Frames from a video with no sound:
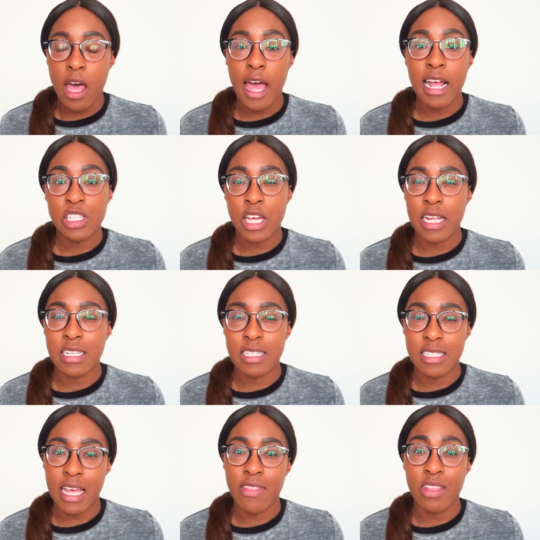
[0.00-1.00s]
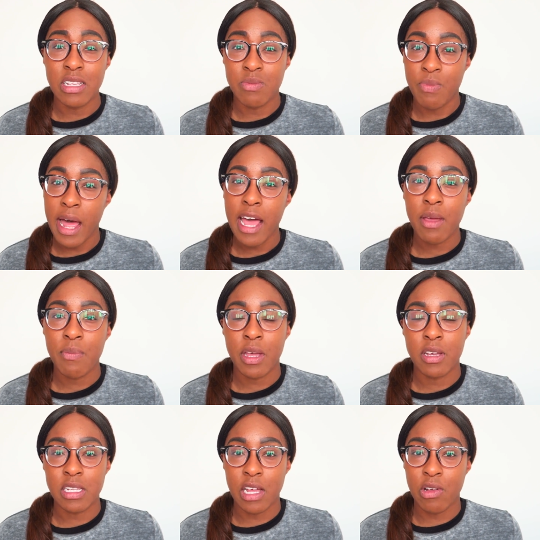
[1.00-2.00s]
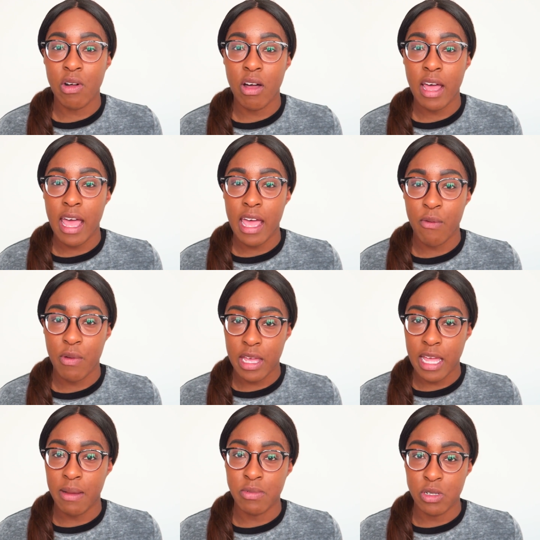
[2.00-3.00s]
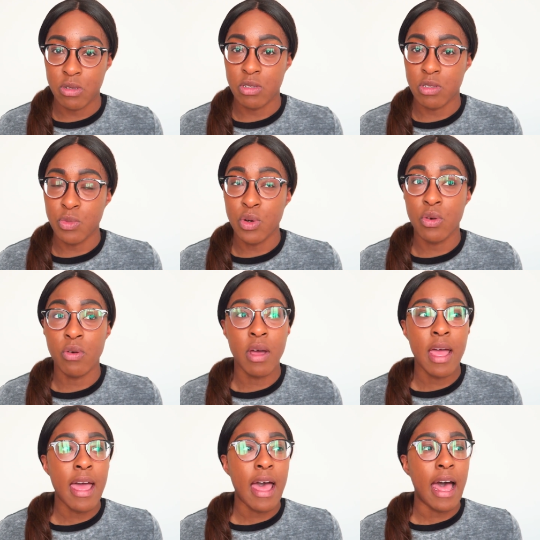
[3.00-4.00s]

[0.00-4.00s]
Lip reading: I actually had to send this back because I got a wig cap too small,